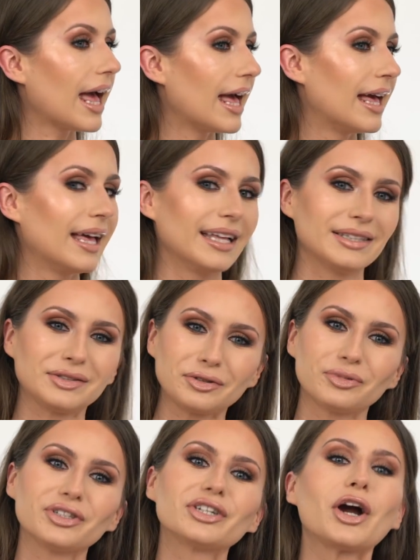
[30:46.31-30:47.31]
And to
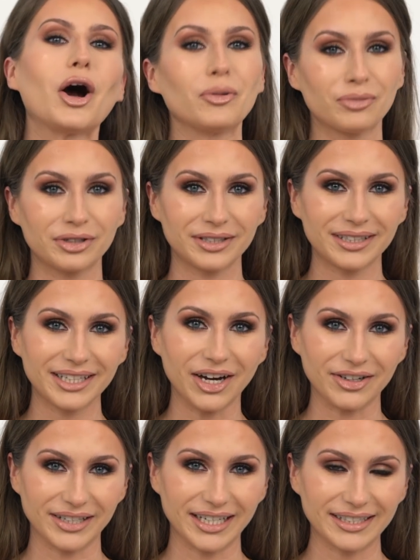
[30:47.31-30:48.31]
be completely
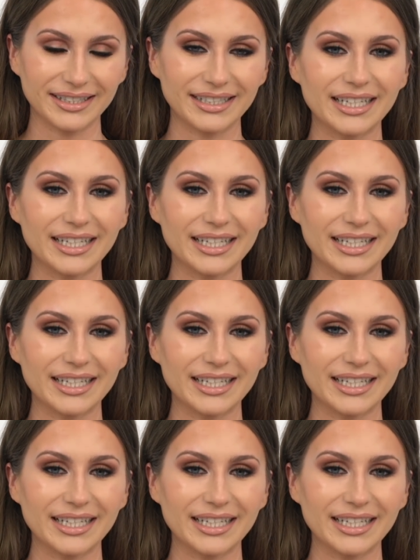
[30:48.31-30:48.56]
honest,